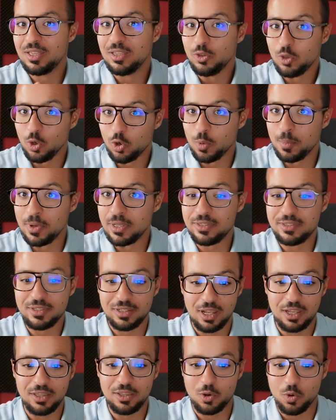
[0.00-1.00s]
documents
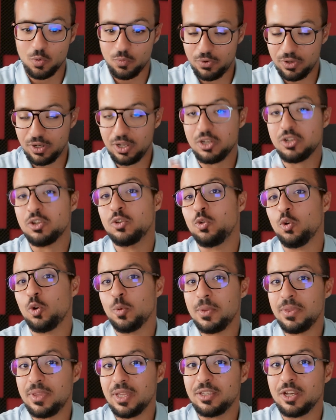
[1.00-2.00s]
like the configuration
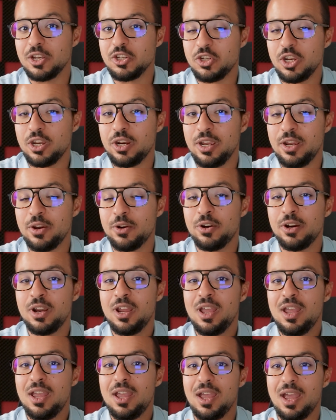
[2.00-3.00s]
document that I share here,
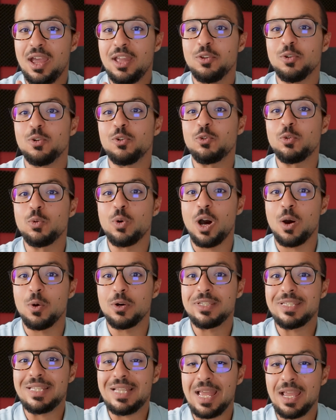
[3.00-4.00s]
and also
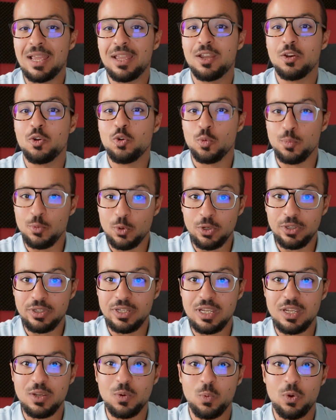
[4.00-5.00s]
our Slack
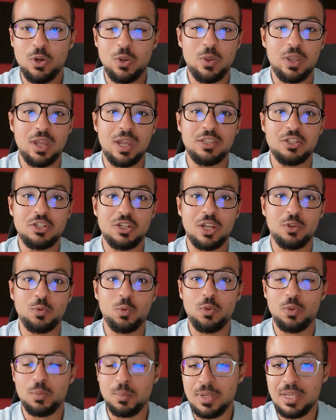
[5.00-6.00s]
community where you can chat
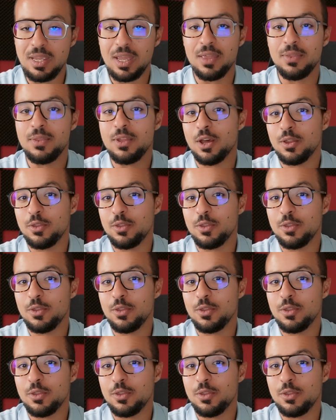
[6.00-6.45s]
with me and the